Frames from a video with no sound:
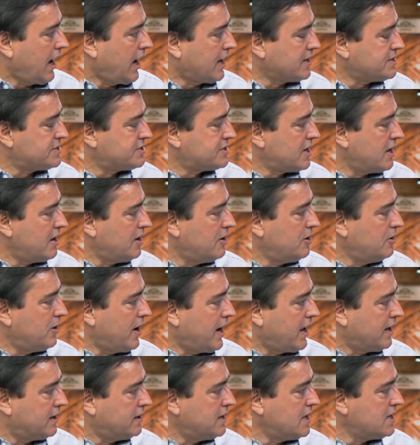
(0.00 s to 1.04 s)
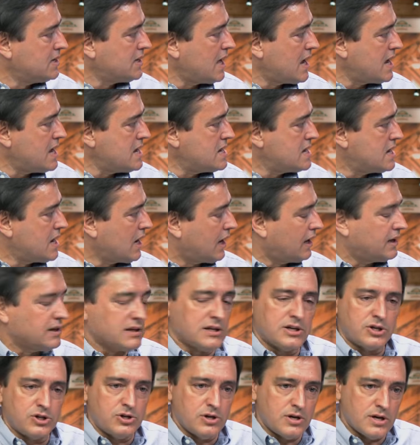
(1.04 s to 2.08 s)
And so, and then they got
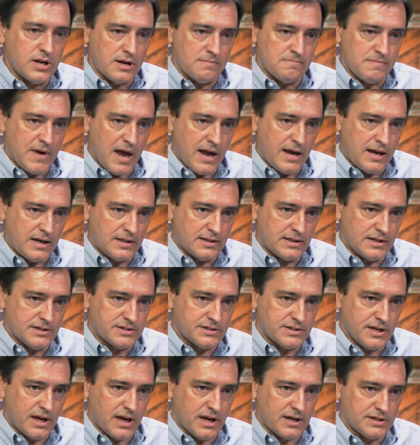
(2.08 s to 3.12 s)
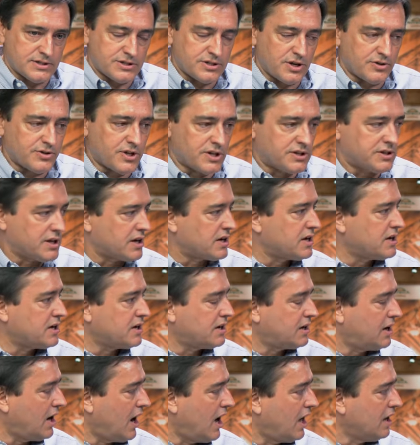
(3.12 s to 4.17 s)
good at making these things so that the
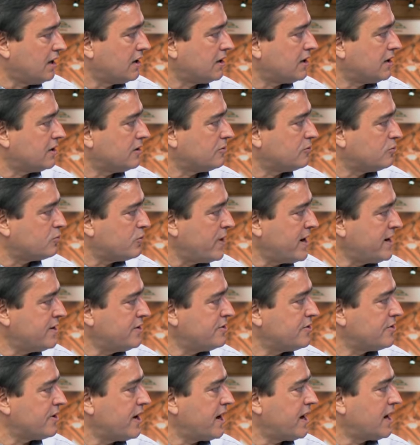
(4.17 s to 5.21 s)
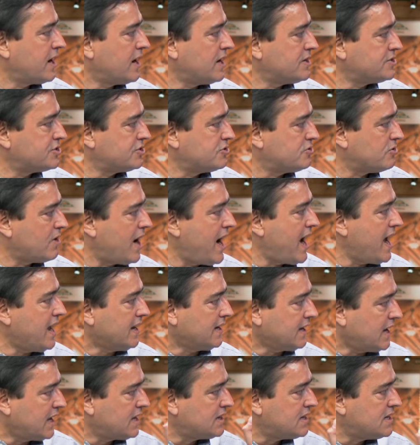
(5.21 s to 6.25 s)
color rendering is
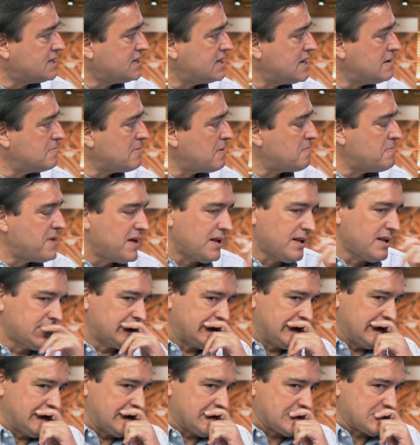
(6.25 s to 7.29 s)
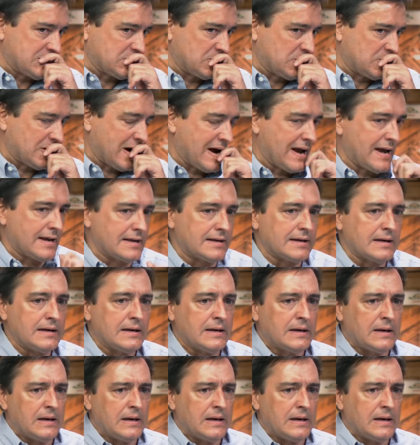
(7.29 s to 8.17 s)
great and the dimmability is great.